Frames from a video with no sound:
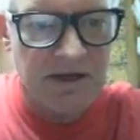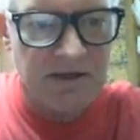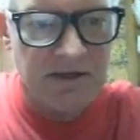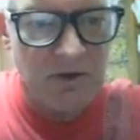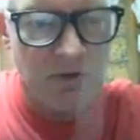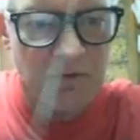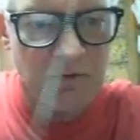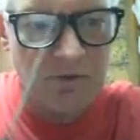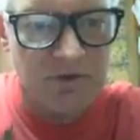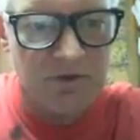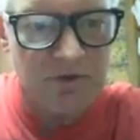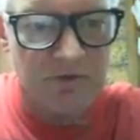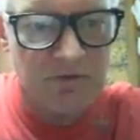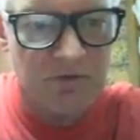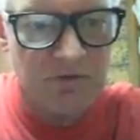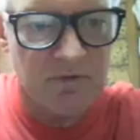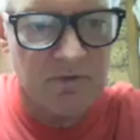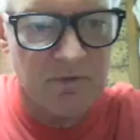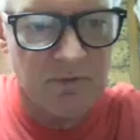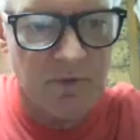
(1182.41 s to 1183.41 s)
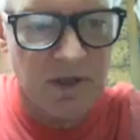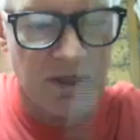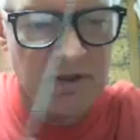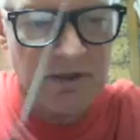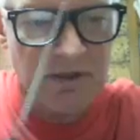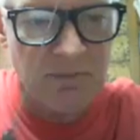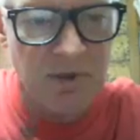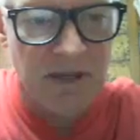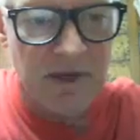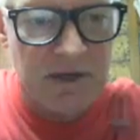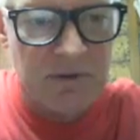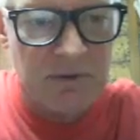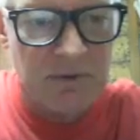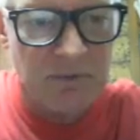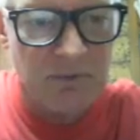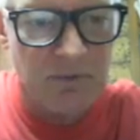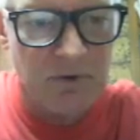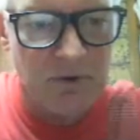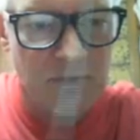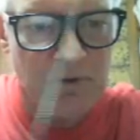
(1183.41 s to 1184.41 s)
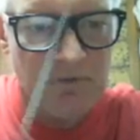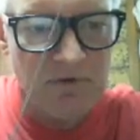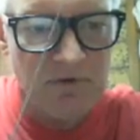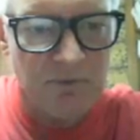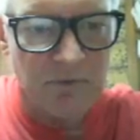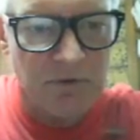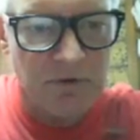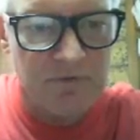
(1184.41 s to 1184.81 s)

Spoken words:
I don't make the pendulum move.